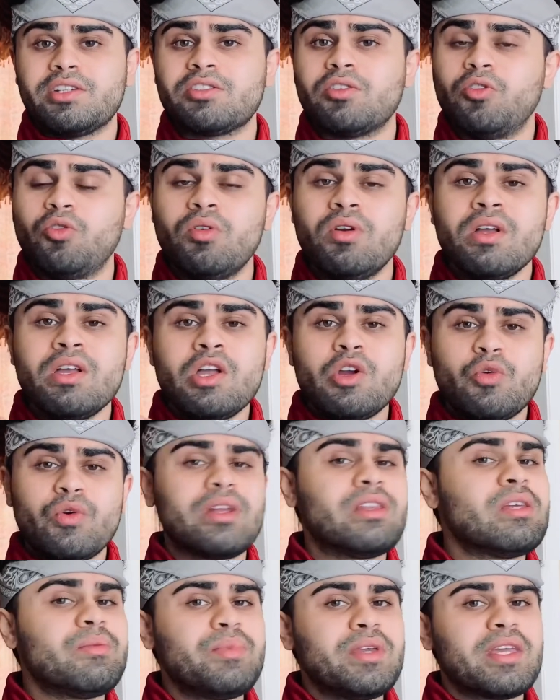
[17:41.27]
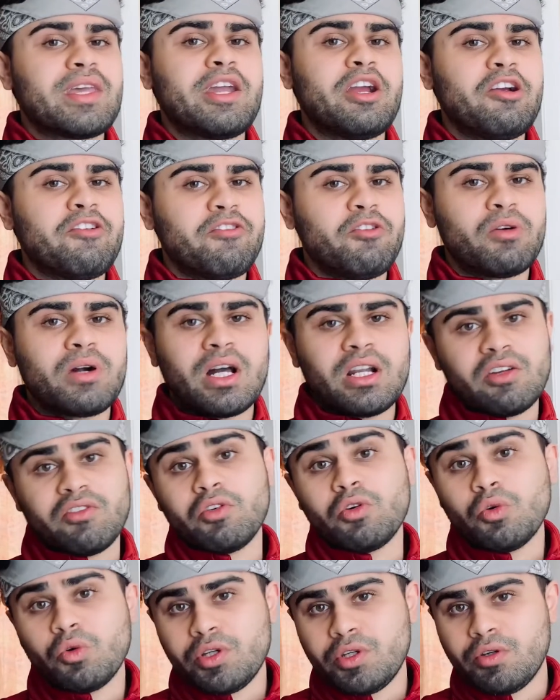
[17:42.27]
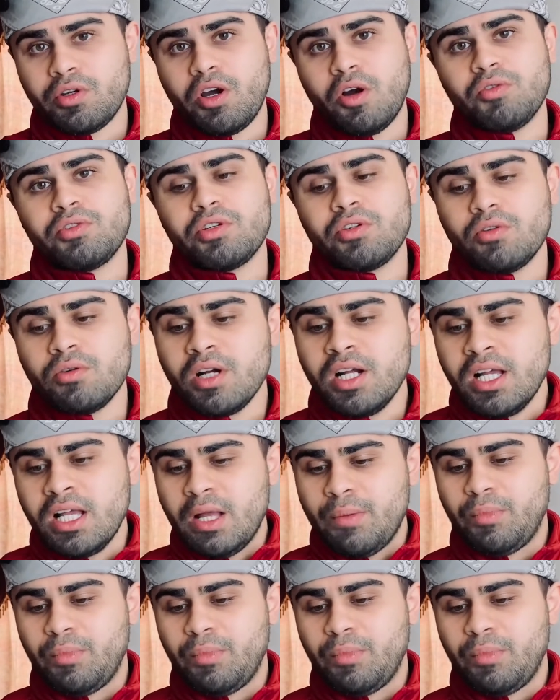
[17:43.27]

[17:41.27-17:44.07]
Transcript: So really be careful kind of who you go to.